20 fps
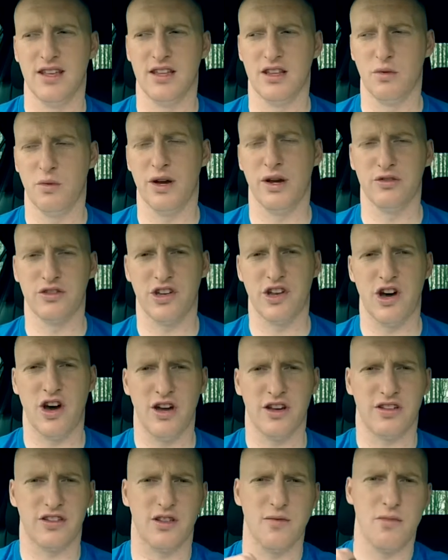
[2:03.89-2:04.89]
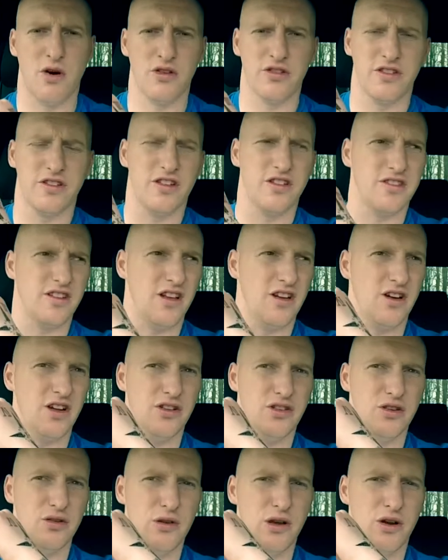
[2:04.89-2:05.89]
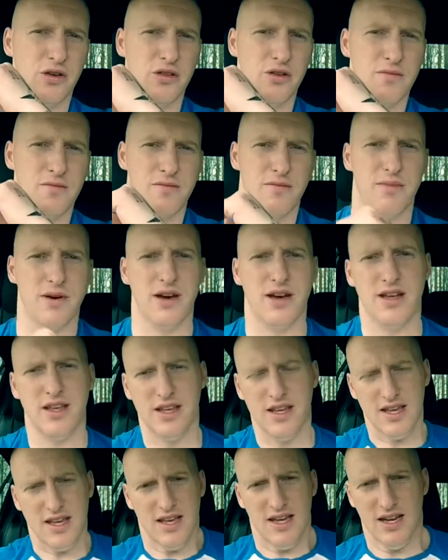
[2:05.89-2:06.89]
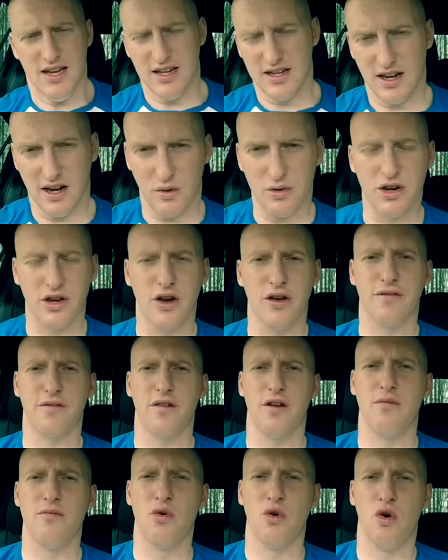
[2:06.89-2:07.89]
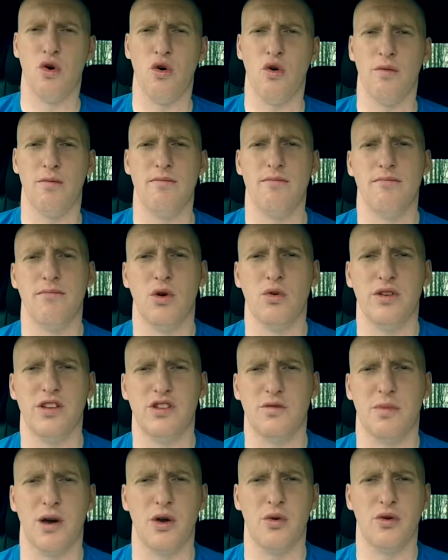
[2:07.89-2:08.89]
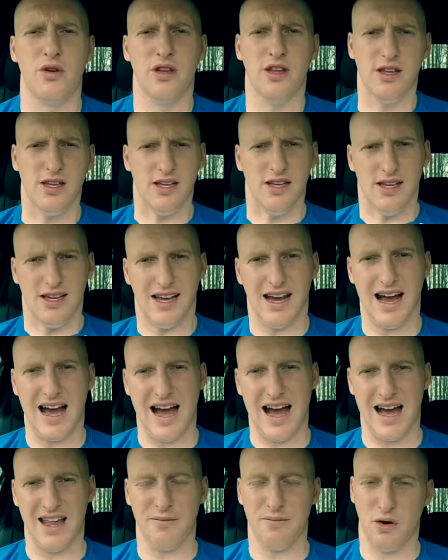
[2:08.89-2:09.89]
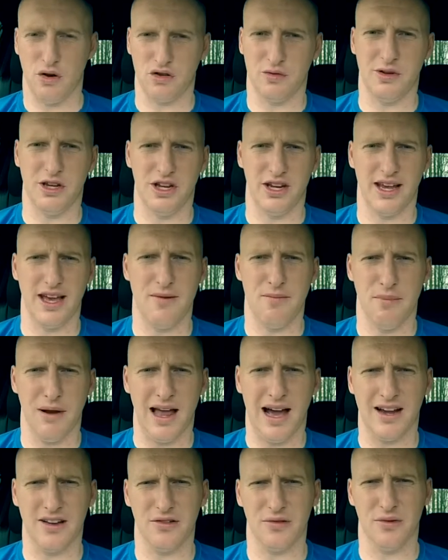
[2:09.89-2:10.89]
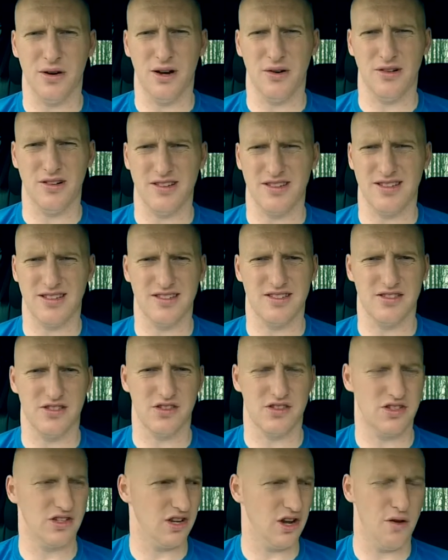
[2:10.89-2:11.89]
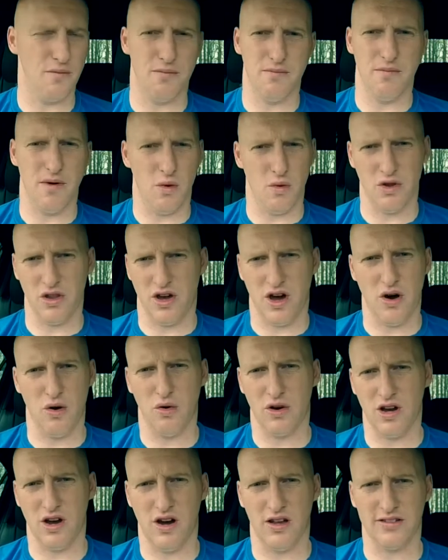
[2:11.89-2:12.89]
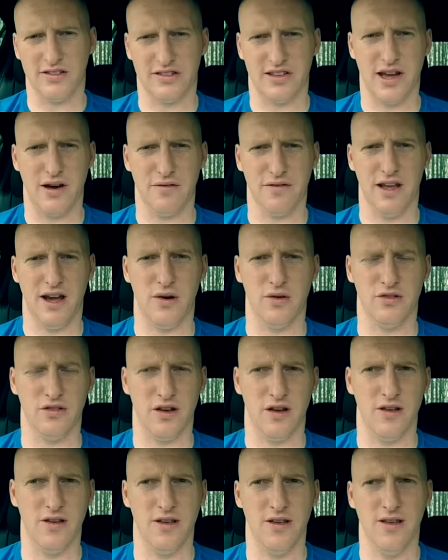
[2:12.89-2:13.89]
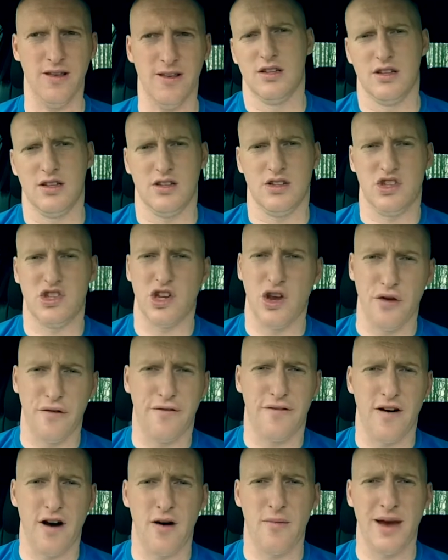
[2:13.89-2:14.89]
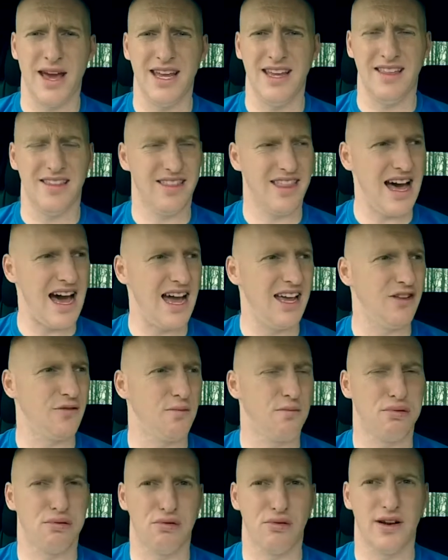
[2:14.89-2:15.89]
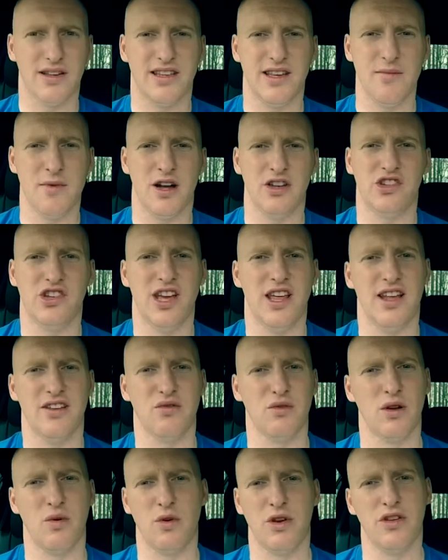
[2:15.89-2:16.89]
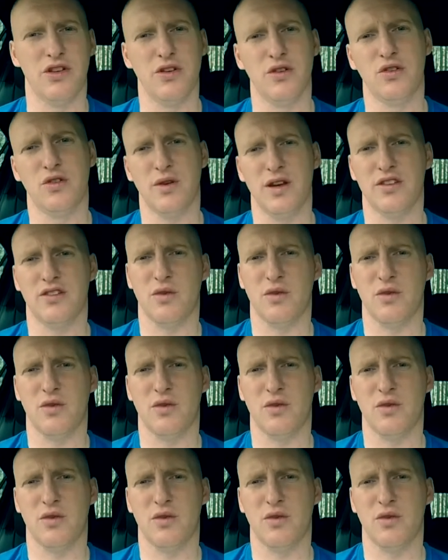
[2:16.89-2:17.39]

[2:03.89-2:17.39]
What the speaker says: The wheels are nice, the Monzas, I do like them, but I'm going to go for a more multi-spoke and possibly going to get in black as well, because just to go, I want the whole car stealthed out. So far, mate, that is pretty much it. That's all I want to do to it.